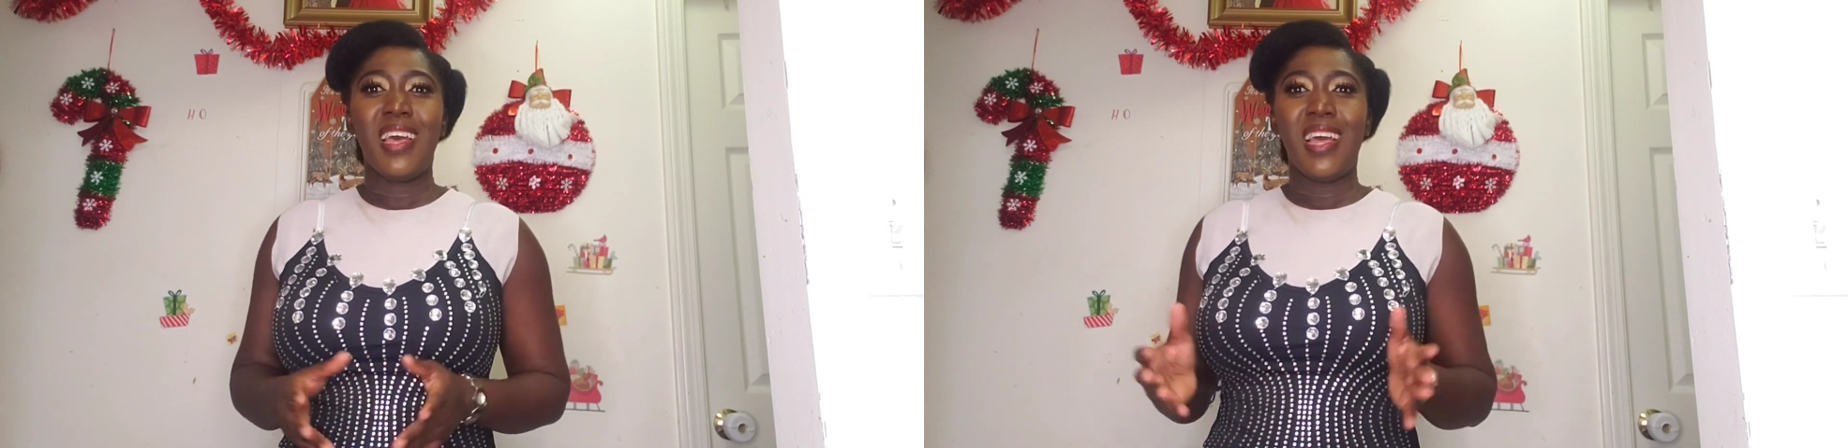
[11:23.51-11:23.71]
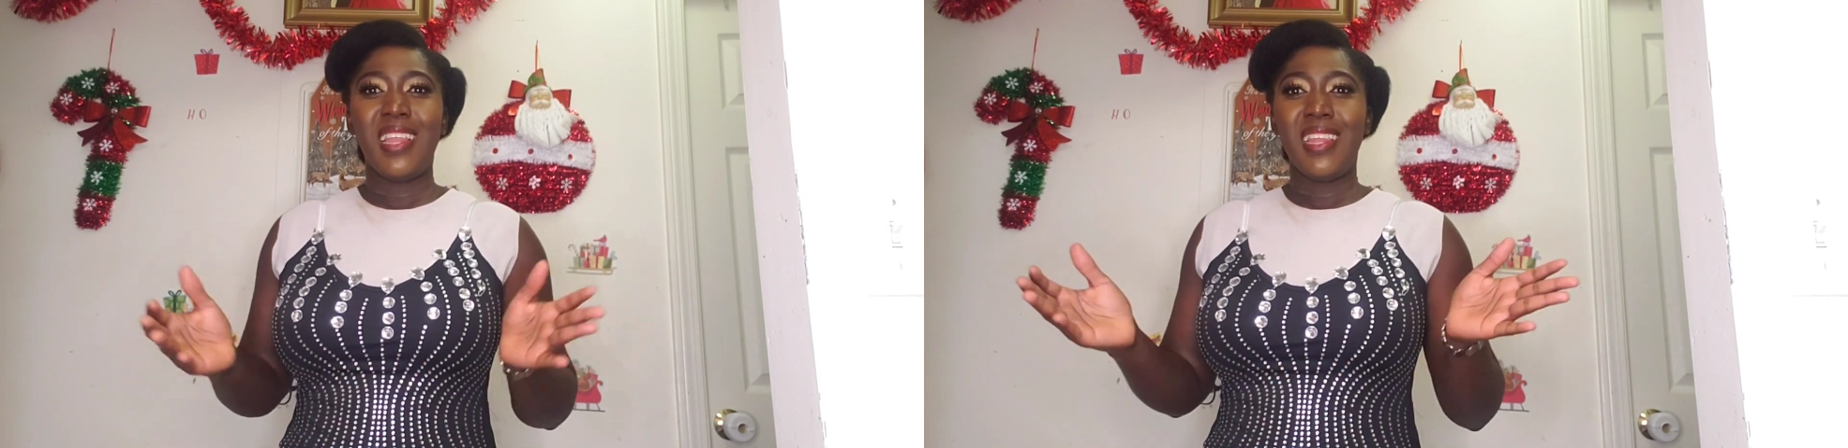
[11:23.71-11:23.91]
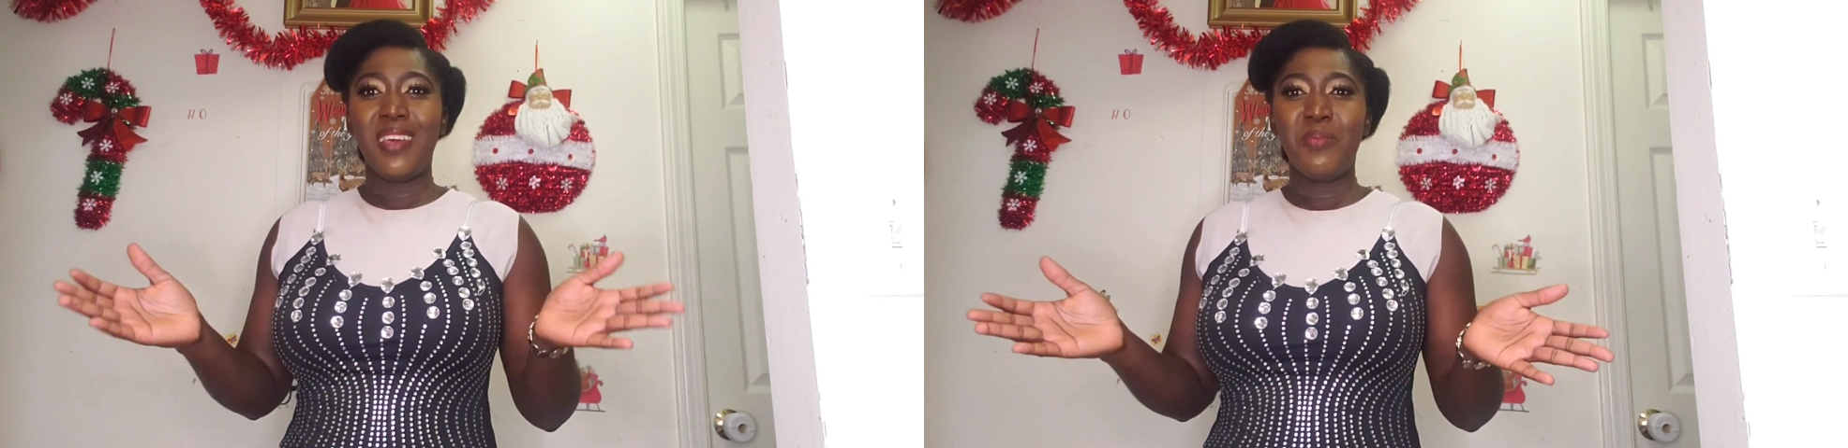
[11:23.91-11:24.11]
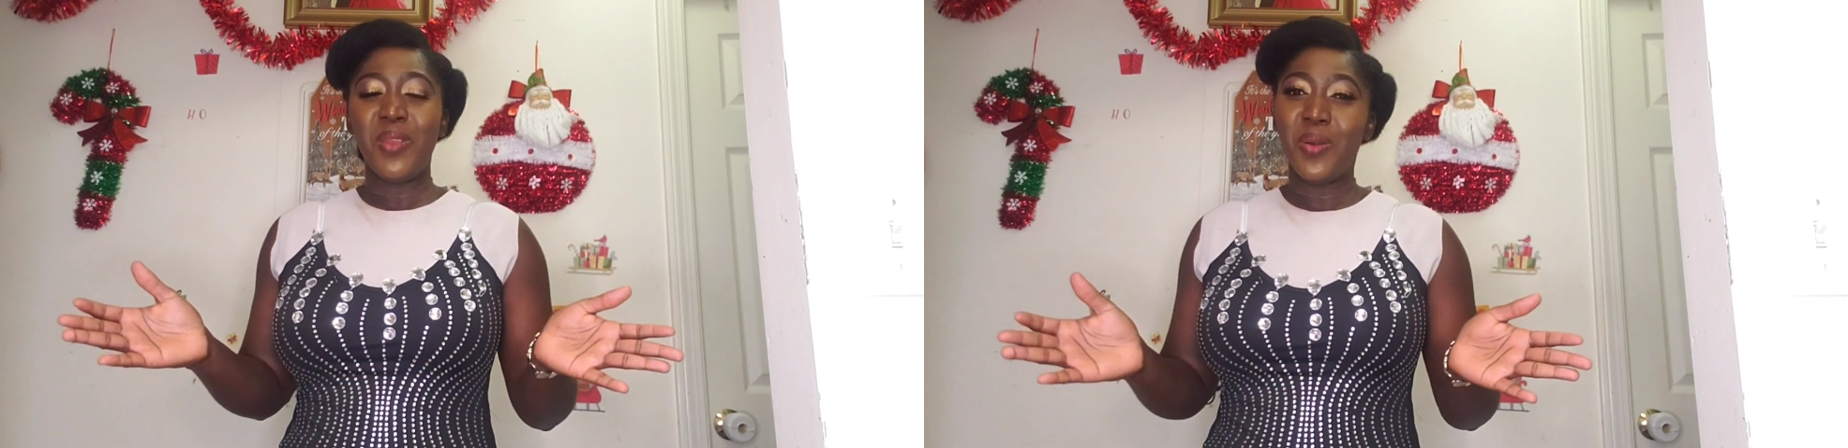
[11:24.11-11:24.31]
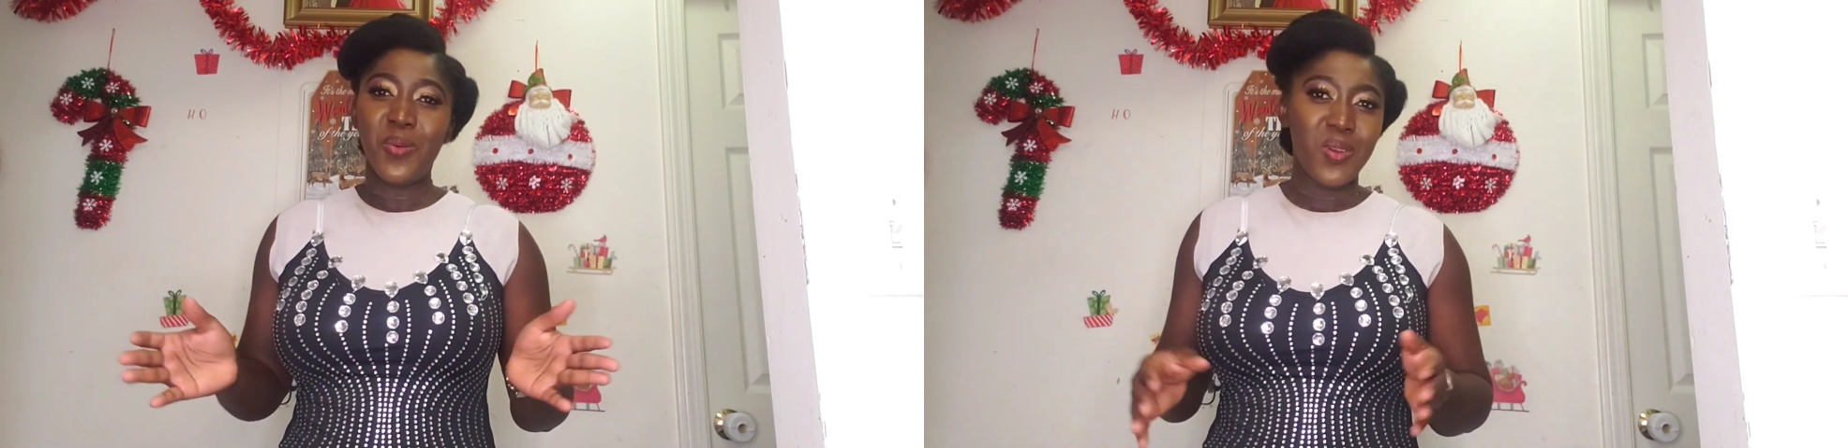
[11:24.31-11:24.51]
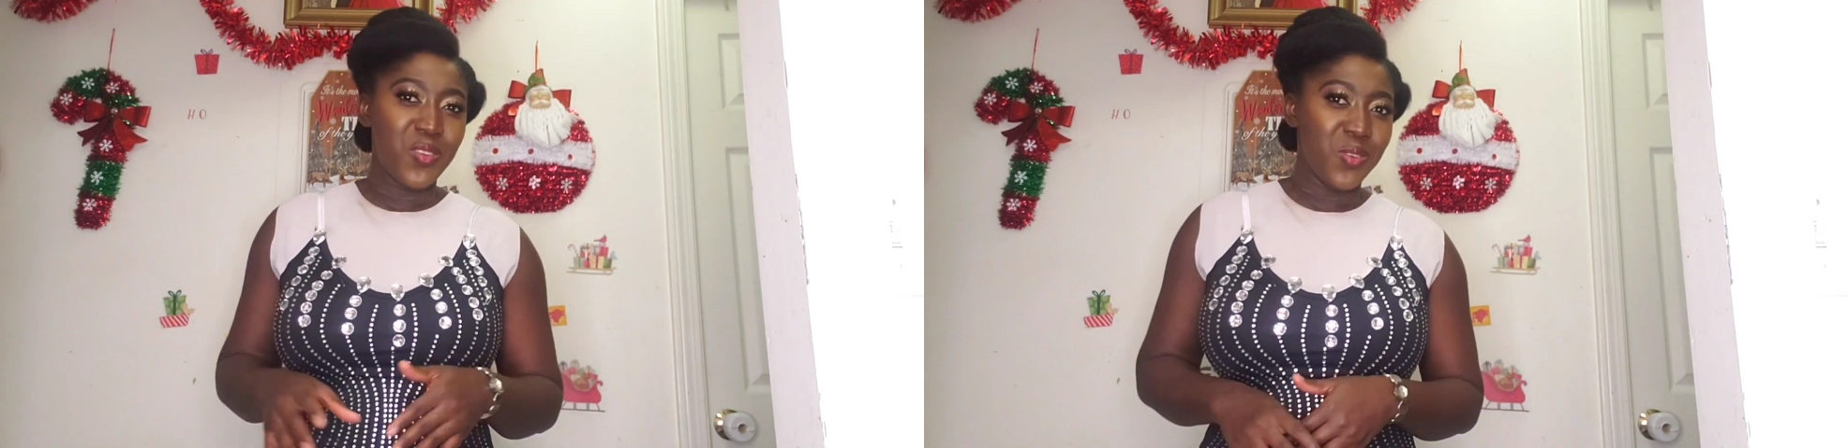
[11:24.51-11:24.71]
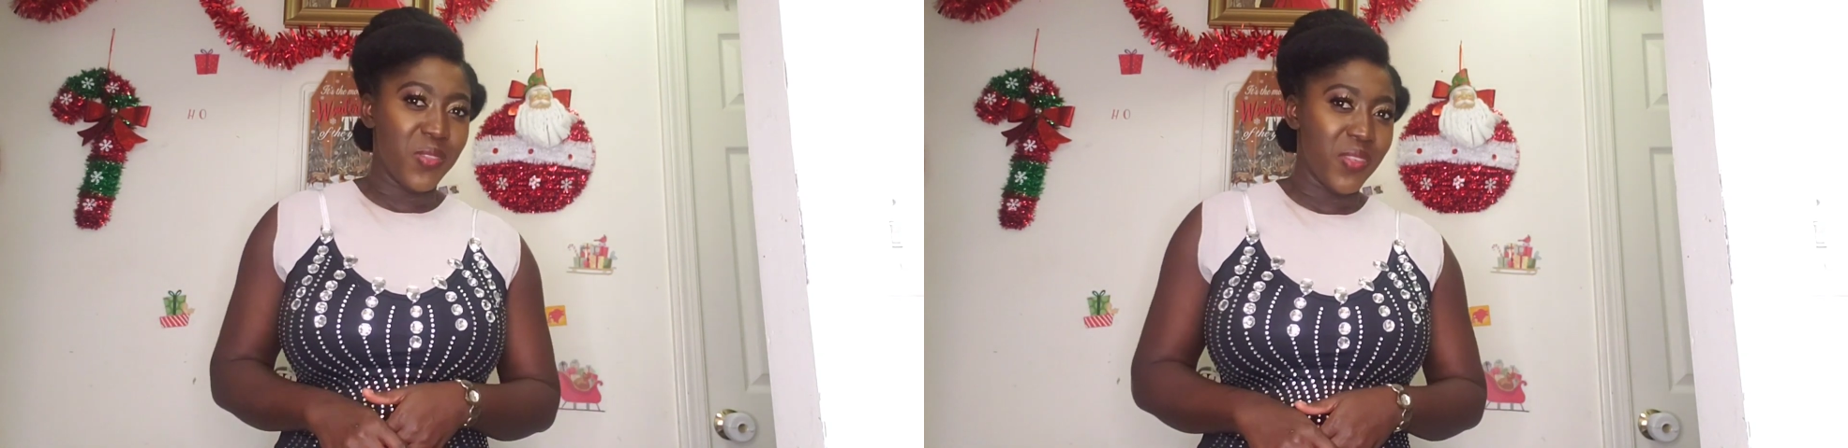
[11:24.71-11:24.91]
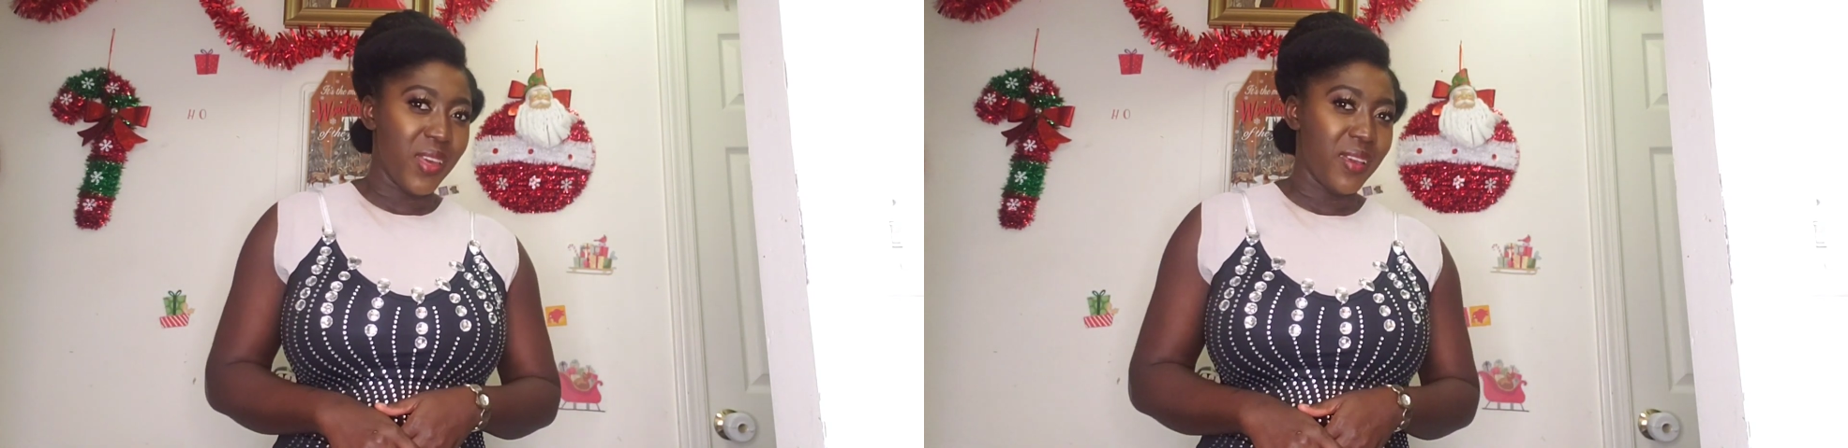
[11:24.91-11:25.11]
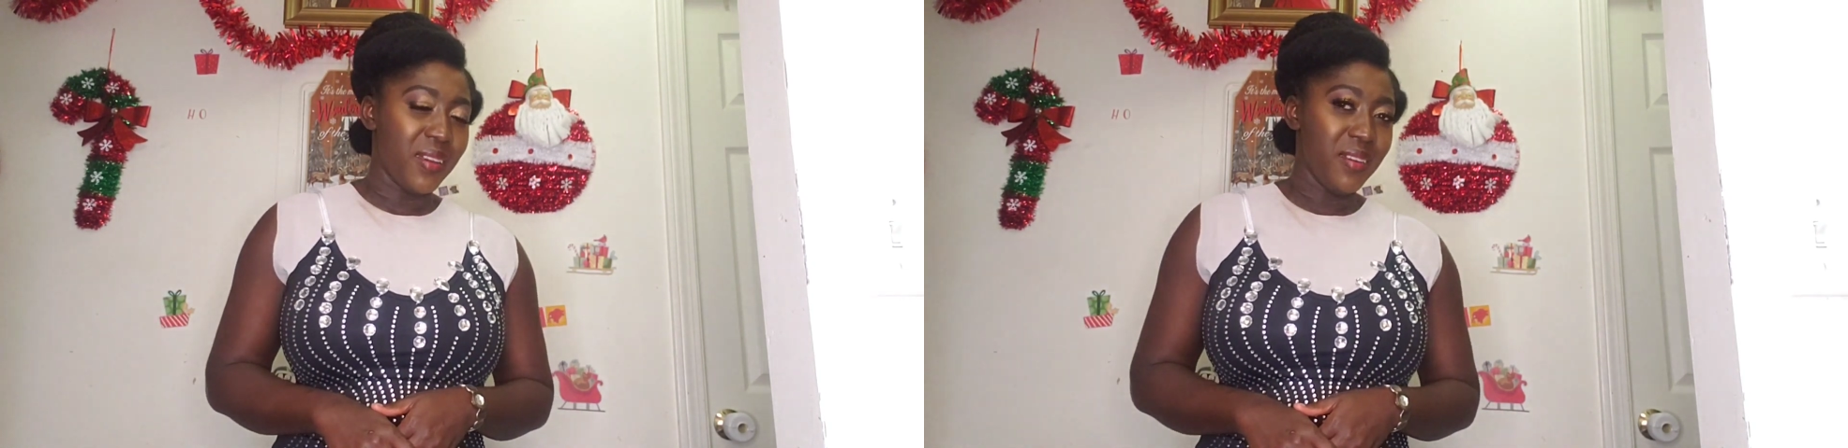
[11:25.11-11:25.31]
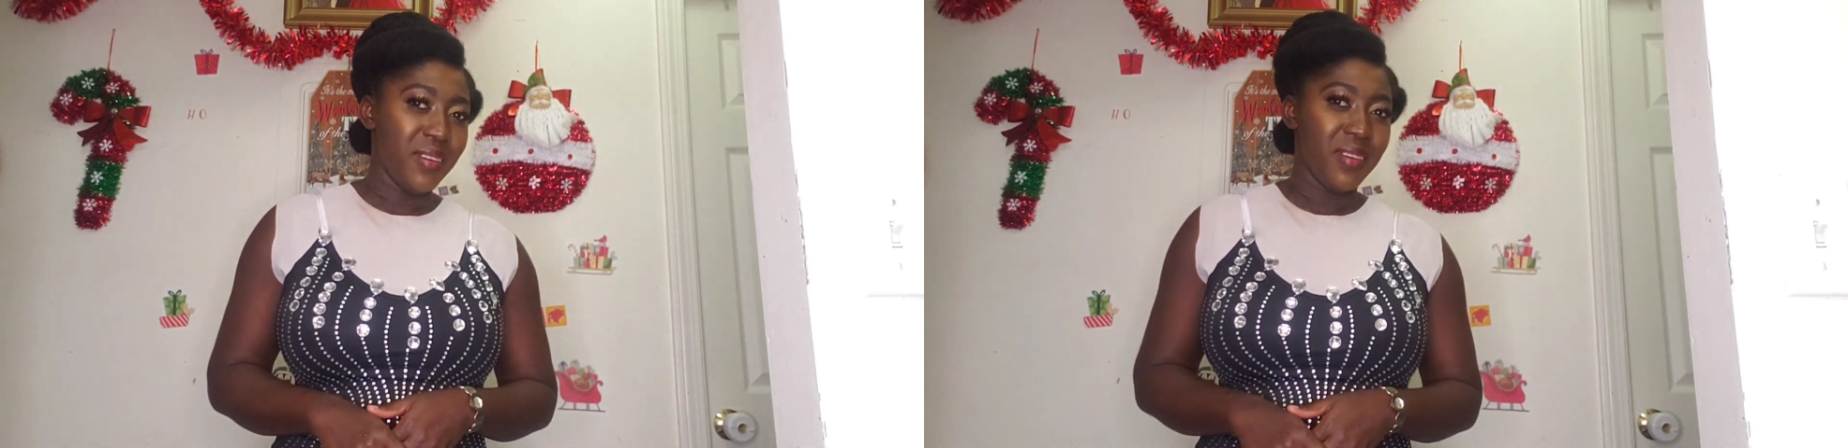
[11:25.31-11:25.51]
flawless full
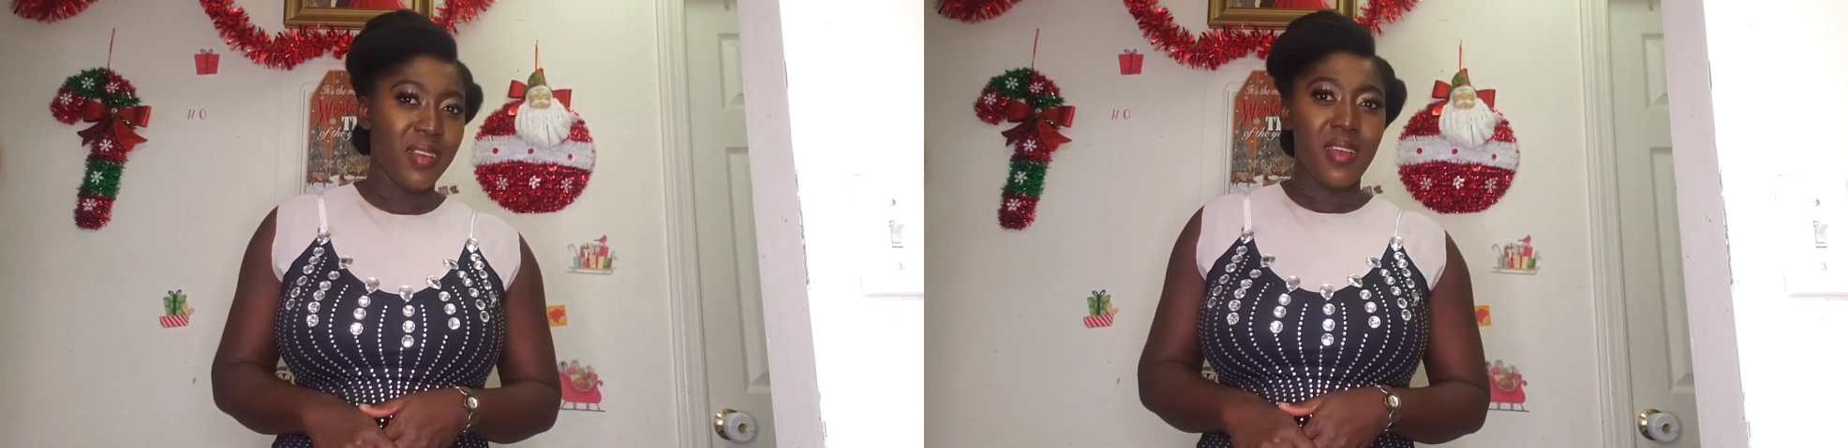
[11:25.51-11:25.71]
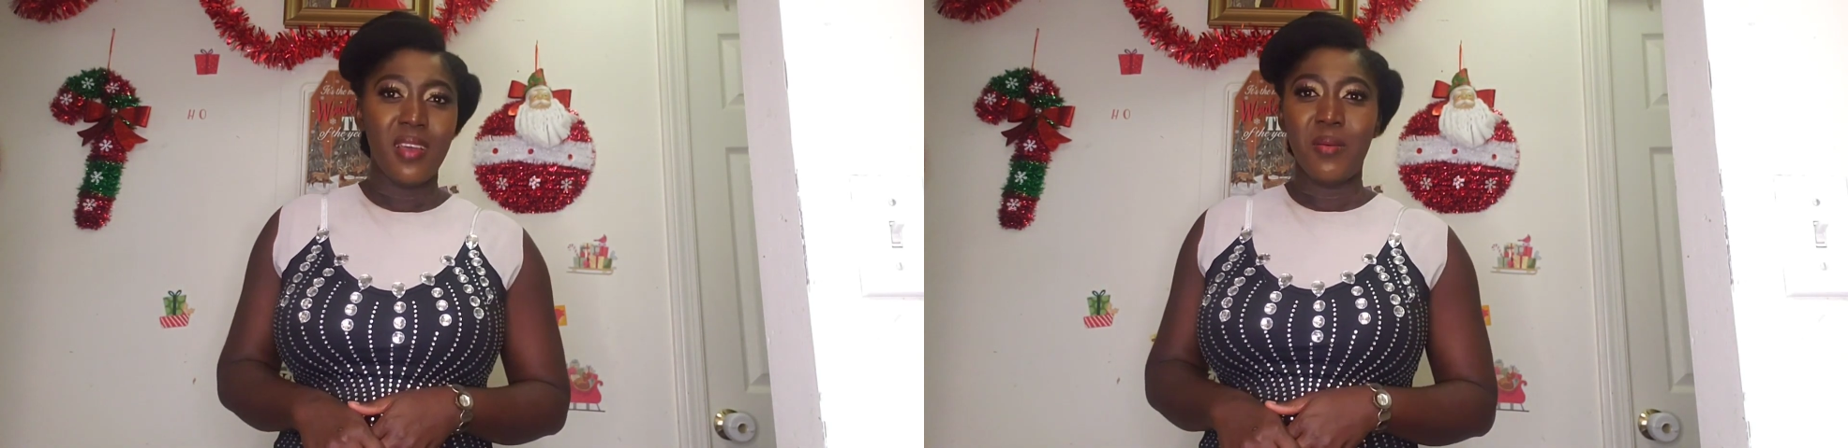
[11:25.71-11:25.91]
makeup look.